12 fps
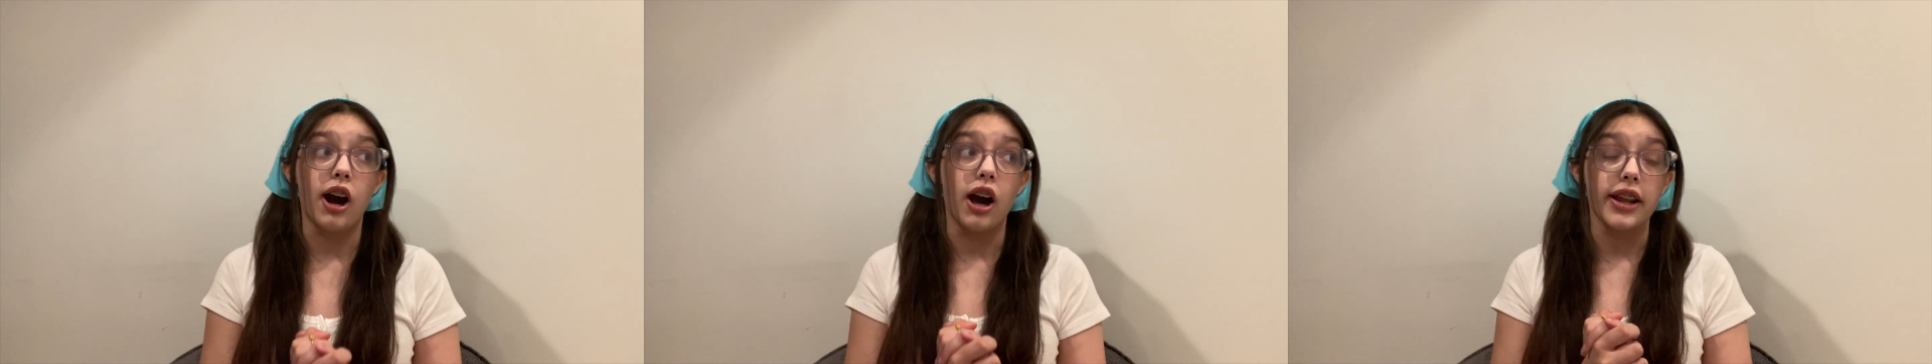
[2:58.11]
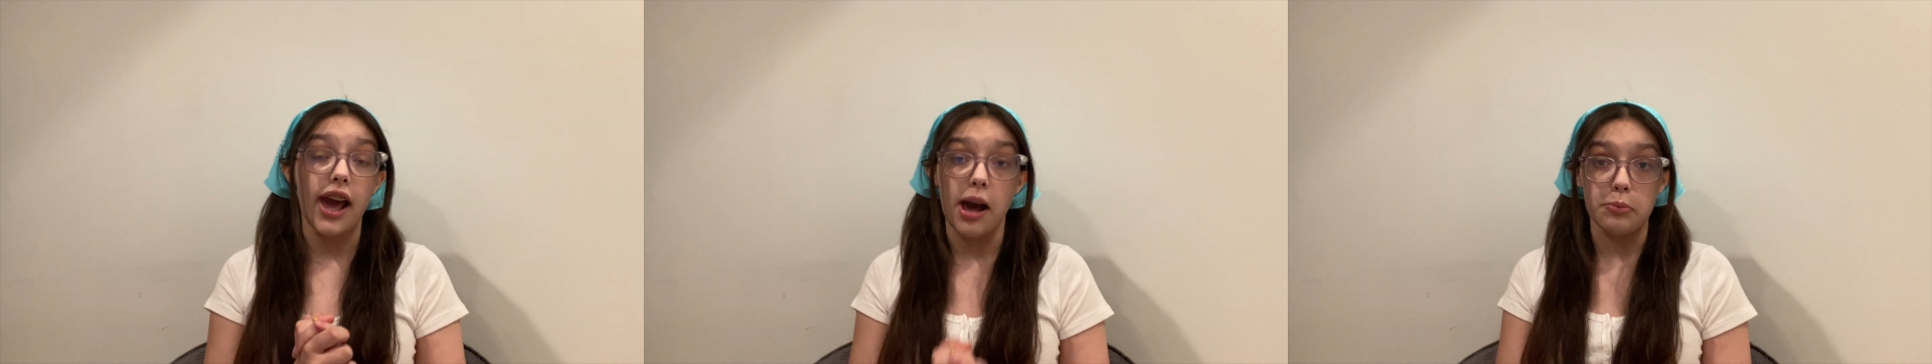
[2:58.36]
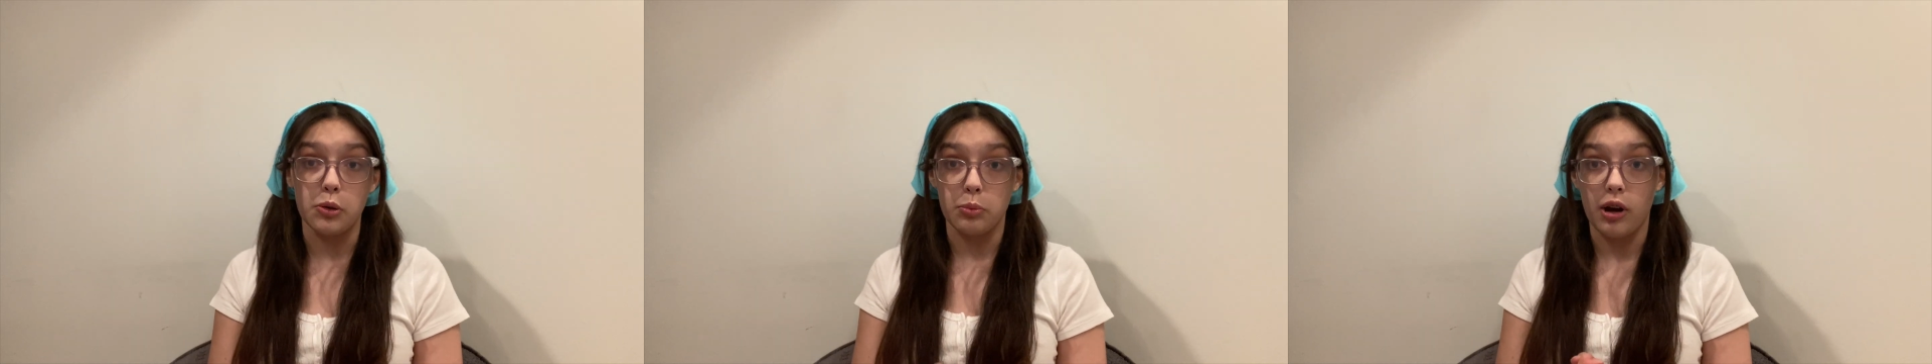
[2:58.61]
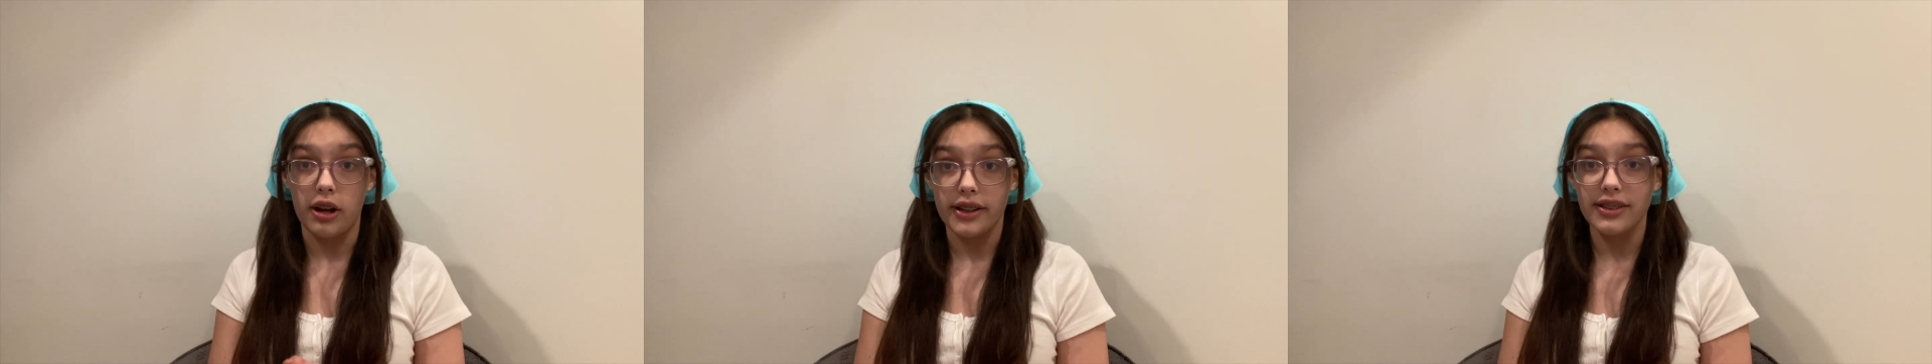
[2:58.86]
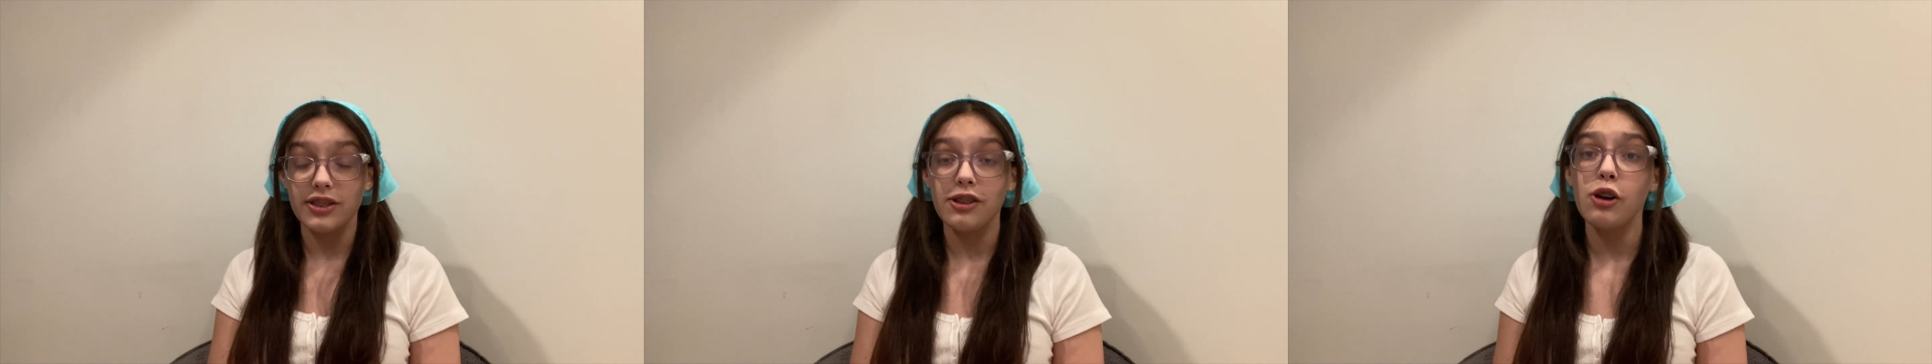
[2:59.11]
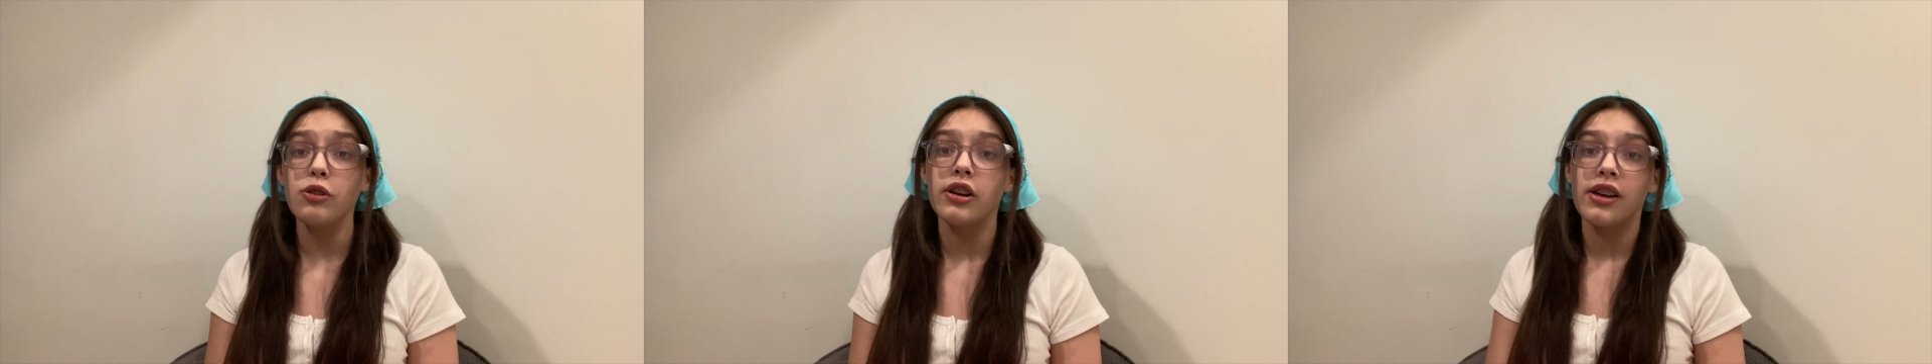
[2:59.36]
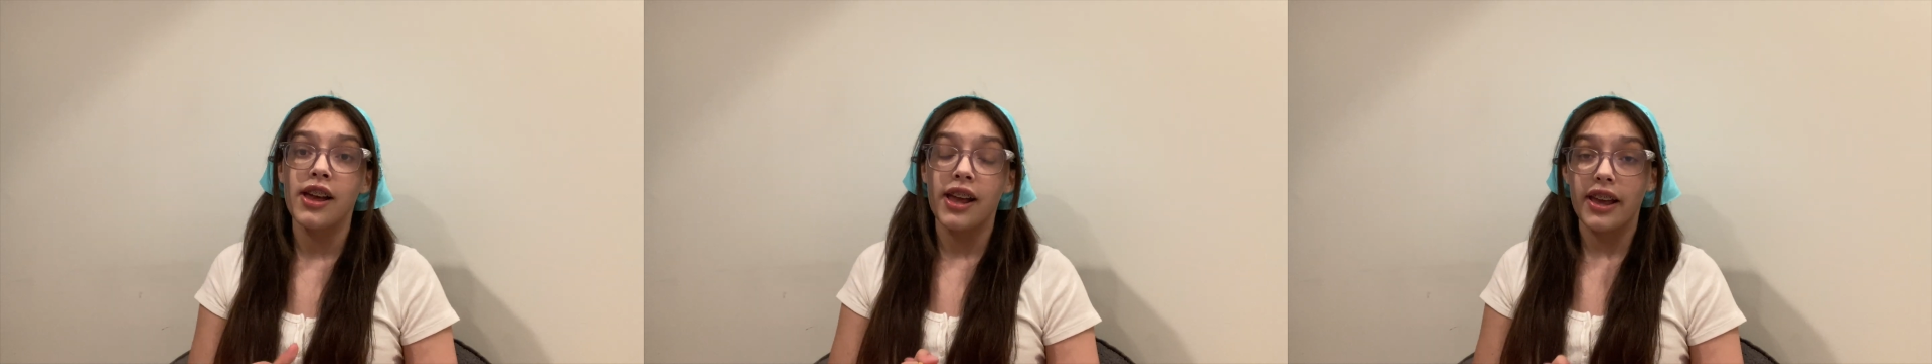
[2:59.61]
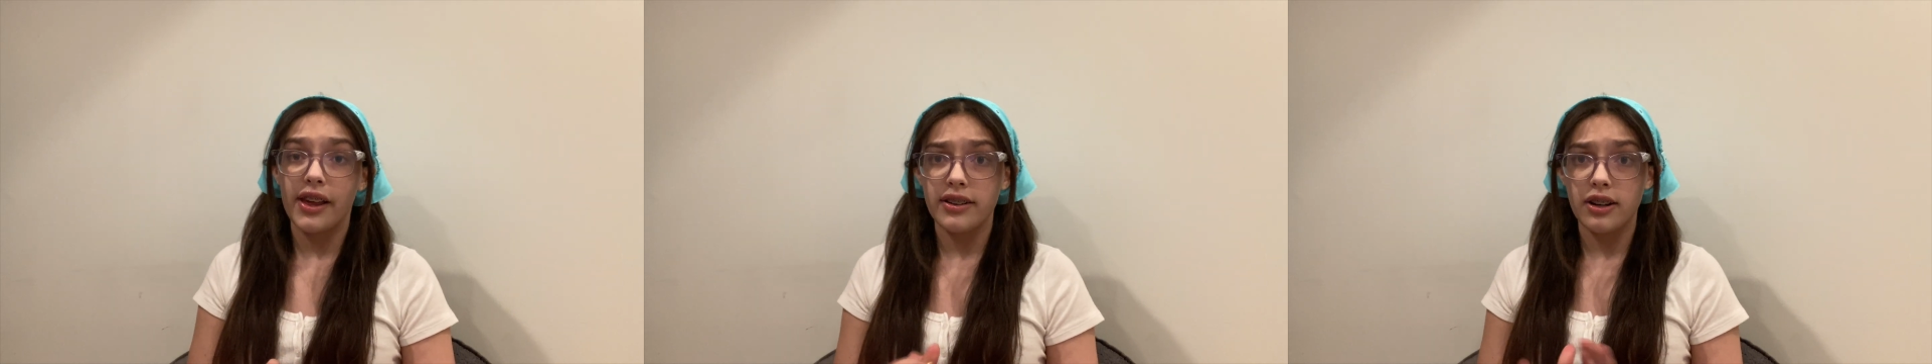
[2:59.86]
on Apple products though,
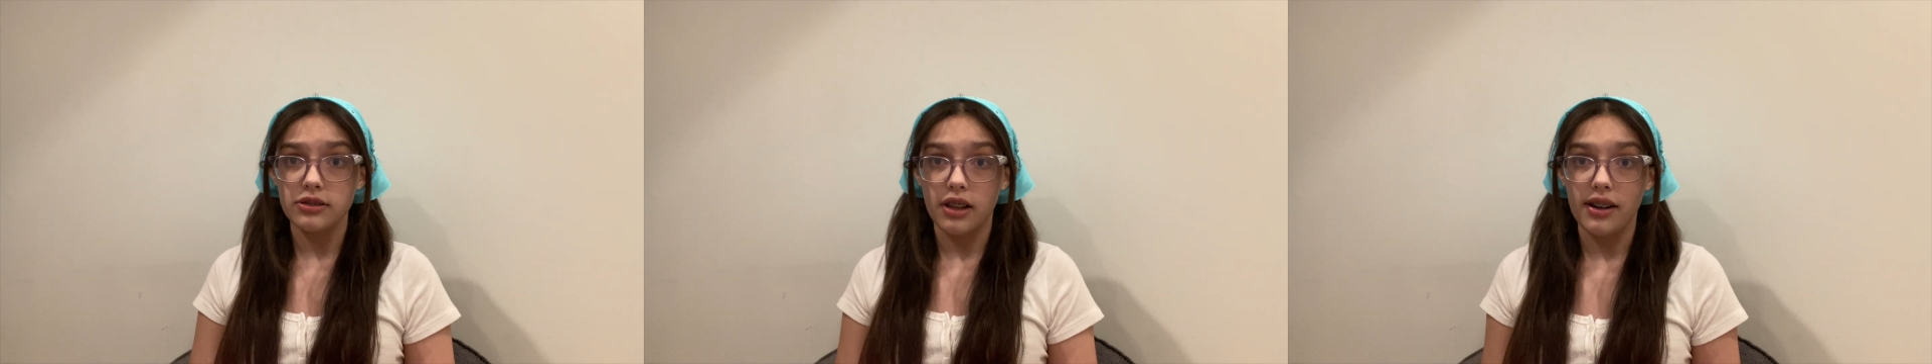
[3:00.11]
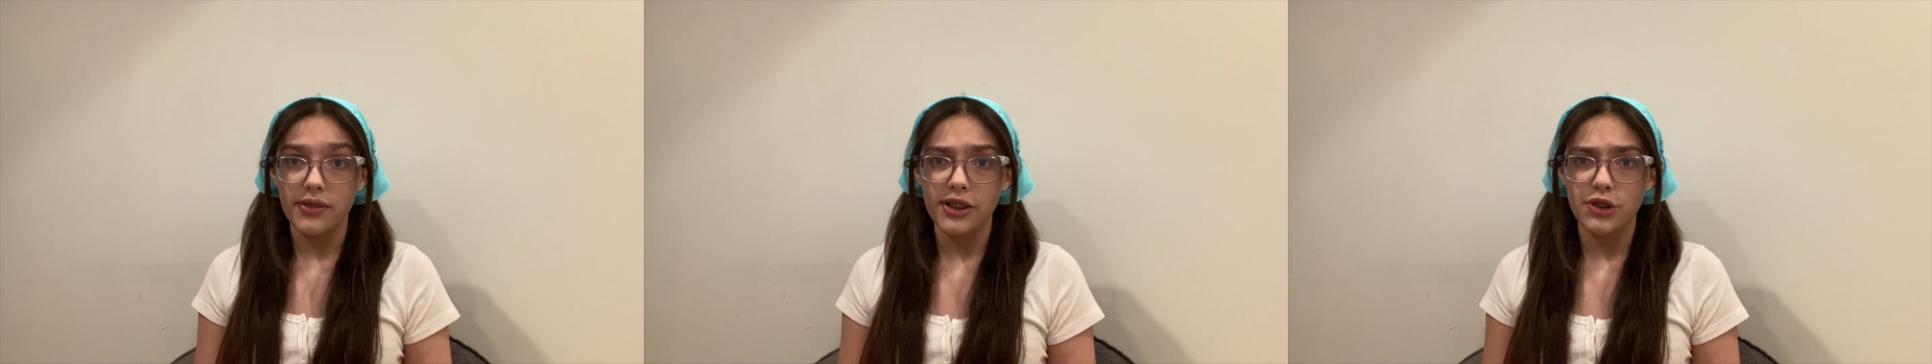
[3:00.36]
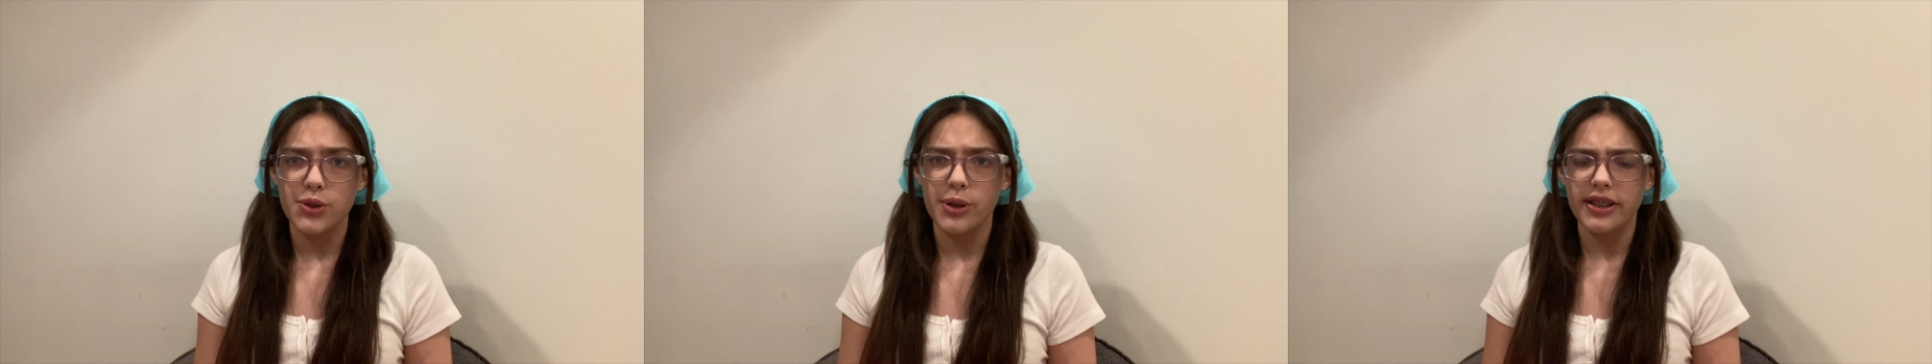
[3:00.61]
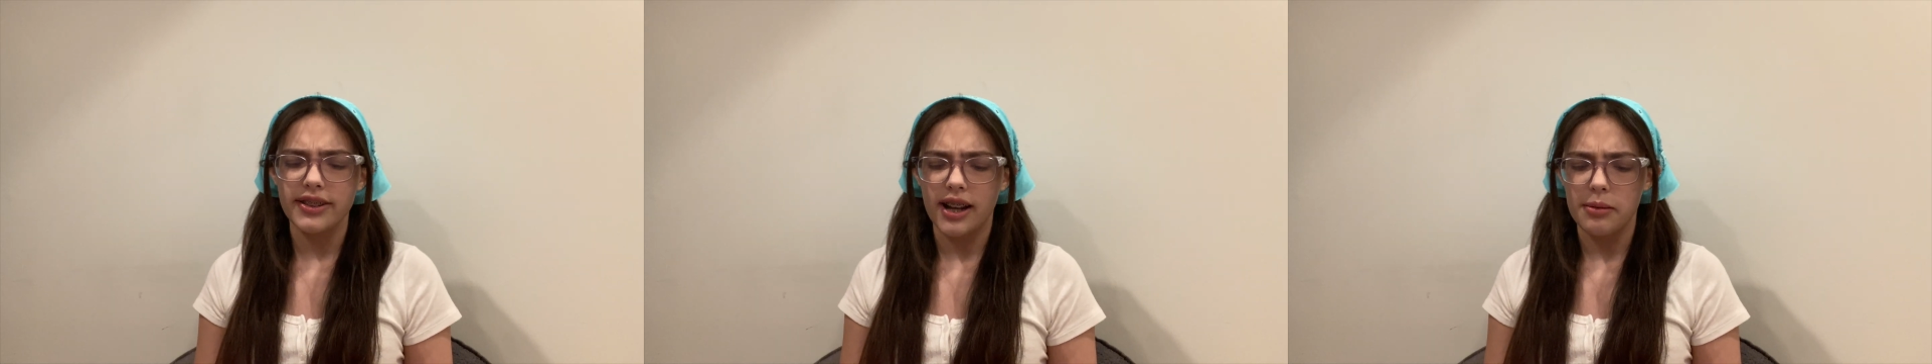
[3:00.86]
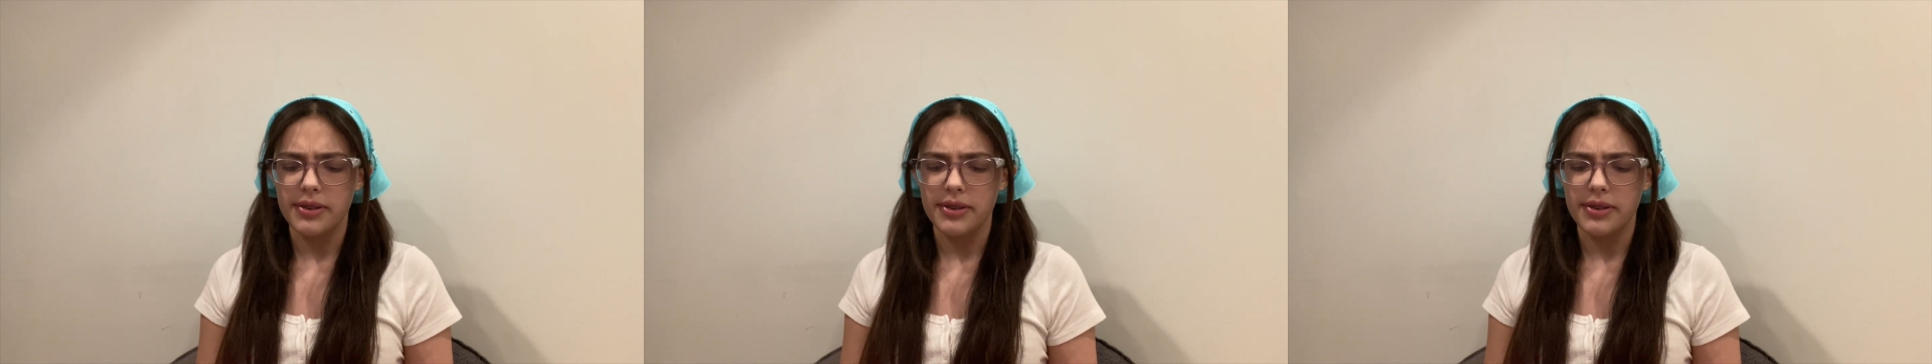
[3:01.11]
and a lot of these tricks that I'm